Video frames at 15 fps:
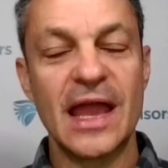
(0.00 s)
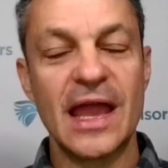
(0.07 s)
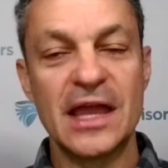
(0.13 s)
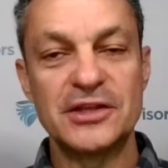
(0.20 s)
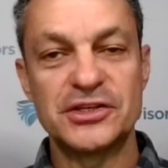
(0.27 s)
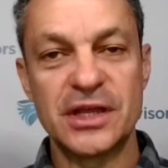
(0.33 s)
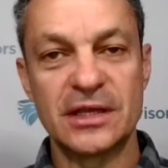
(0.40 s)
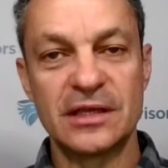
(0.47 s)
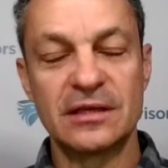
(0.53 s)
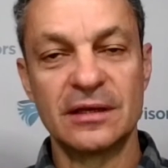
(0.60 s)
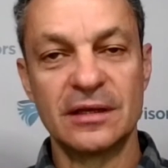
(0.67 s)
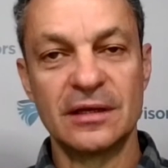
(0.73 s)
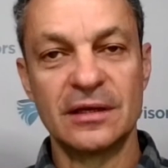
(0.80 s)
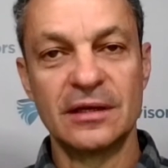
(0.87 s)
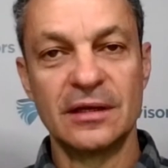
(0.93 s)

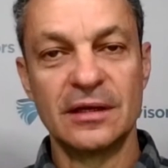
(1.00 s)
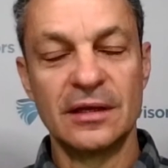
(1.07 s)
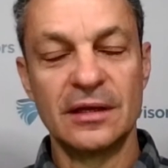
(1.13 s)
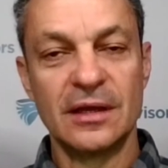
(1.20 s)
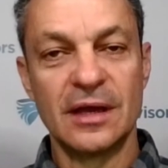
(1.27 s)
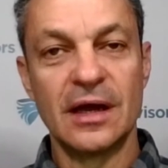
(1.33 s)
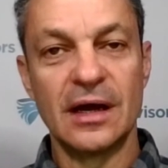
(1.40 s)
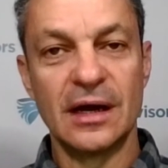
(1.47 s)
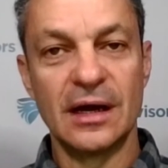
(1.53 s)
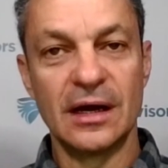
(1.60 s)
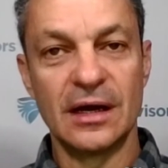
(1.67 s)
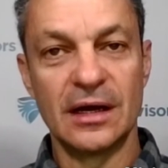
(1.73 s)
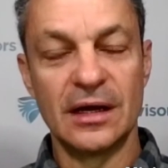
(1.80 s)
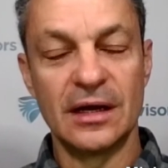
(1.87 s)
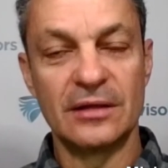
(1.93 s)
hedging
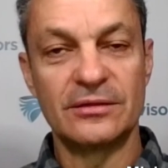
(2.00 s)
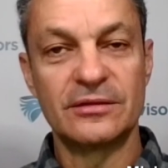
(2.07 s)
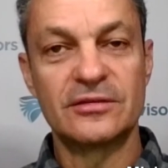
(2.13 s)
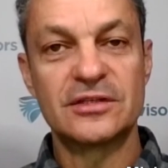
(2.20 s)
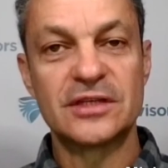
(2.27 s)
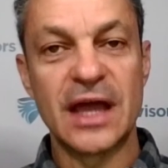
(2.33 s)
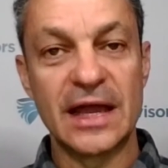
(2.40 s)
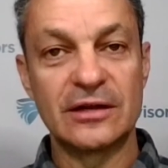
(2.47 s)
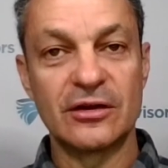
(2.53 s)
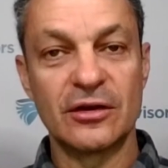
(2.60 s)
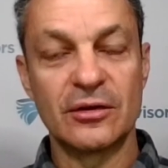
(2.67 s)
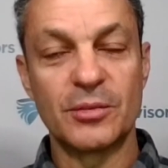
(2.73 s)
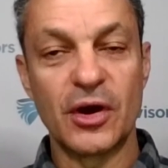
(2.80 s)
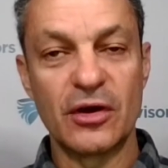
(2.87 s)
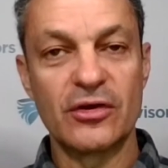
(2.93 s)

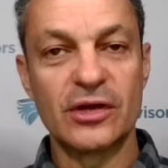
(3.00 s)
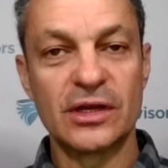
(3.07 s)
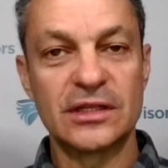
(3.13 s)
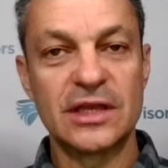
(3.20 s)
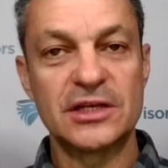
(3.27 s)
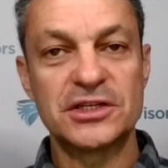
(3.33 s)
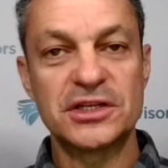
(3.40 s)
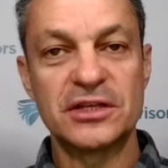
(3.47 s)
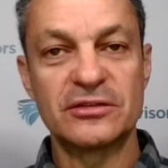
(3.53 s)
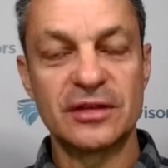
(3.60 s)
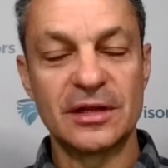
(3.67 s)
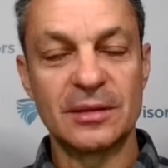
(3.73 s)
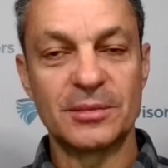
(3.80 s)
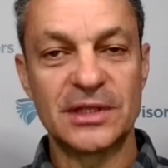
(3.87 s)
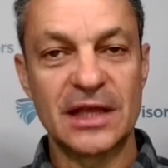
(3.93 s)
tighter borrowing
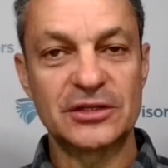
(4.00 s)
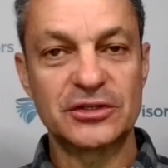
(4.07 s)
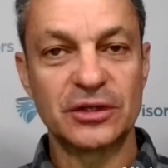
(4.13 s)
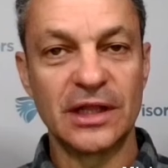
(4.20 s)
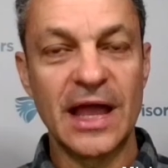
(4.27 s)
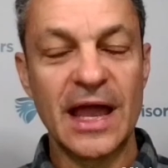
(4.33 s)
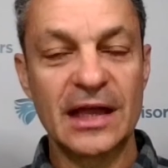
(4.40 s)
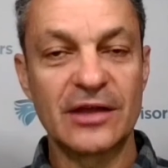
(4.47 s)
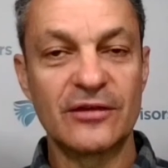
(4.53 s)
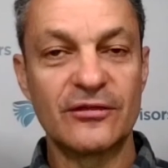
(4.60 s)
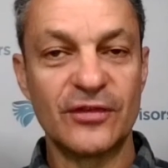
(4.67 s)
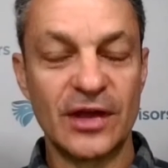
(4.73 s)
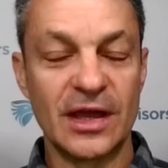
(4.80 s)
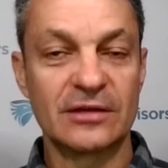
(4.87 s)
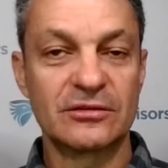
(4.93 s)
conditions and a potential lag
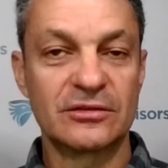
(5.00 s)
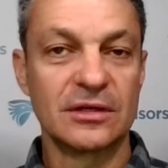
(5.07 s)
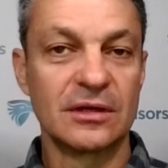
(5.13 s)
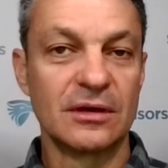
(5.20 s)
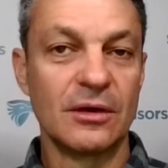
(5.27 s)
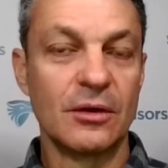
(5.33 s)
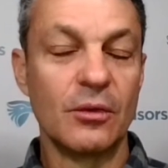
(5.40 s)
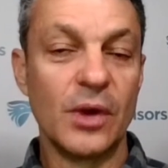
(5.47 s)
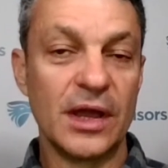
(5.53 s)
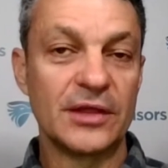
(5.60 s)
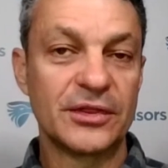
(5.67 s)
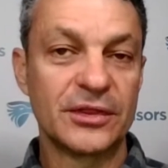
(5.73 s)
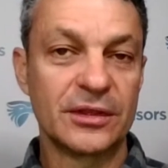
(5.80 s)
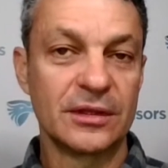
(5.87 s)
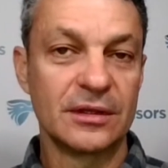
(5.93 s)
effect
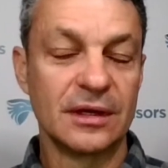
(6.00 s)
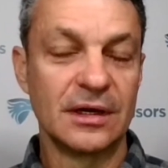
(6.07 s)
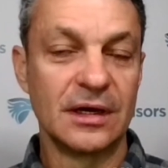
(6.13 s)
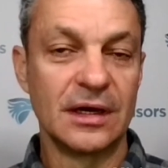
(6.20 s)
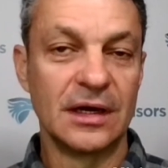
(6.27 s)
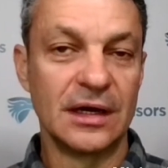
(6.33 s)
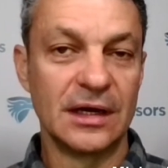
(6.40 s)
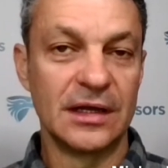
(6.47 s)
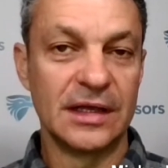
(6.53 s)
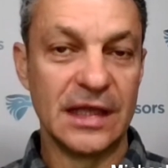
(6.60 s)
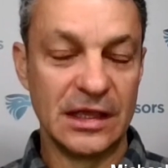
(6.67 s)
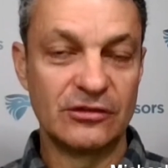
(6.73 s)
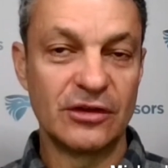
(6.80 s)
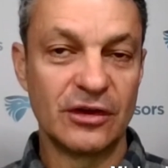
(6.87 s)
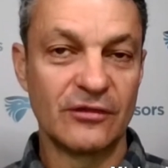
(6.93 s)
with
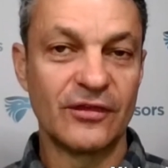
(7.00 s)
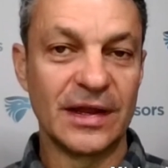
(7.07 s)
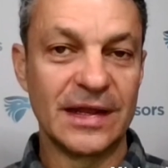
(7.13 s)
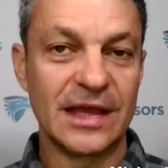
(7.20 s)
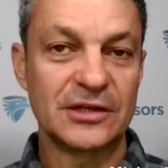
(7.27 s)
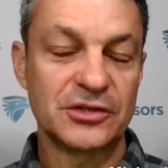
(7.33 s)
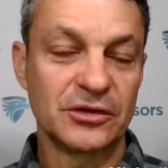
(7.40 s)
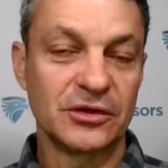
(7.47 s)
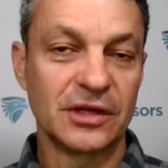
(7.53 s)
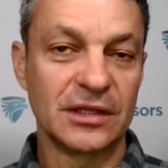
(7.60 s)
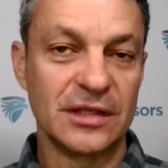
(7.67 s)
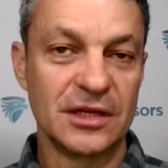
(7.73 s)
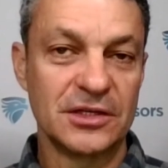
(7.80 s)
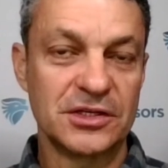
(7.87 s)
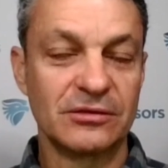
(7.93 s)
easier financial
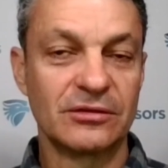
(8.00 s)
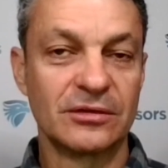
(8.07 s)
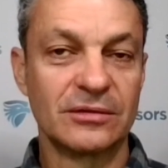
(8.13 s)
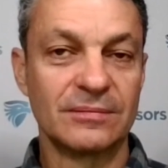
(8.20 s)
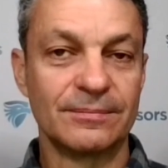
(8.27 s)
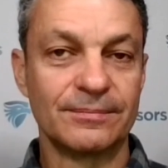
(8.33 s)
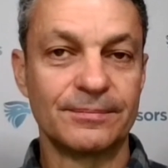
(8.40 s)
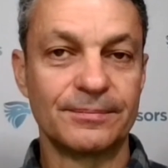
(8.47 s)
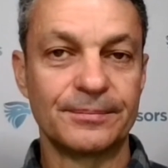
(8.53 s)
conditions.